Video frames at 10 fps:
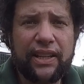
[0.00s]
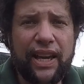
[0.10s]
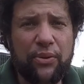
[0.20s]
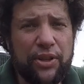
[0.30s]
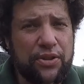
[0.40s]

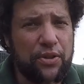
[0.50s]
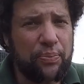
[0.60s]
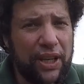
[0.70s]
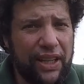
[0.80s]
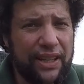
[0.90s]
can we do
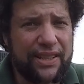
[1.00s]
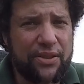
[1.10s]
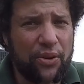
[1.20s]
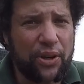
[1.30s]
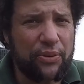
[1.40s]
piers
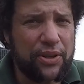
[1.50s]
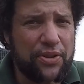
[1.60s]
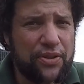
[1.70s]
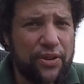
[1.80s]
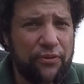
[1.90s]
or can we do
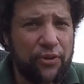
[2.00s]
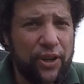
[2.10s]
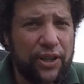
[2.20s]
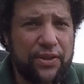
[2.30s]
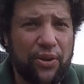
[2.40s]
strip
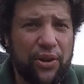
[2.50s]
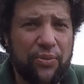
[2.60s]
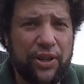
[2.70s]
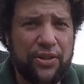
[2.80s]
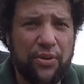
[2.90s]
footings or
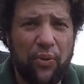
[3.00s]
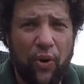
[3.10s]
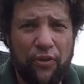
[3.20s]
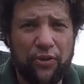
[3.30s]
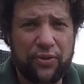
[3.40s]
can we do a
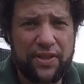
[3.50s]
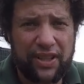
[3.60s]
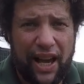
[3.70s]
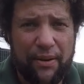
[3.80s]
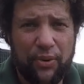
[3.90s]
waffle
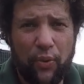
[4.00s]
slab?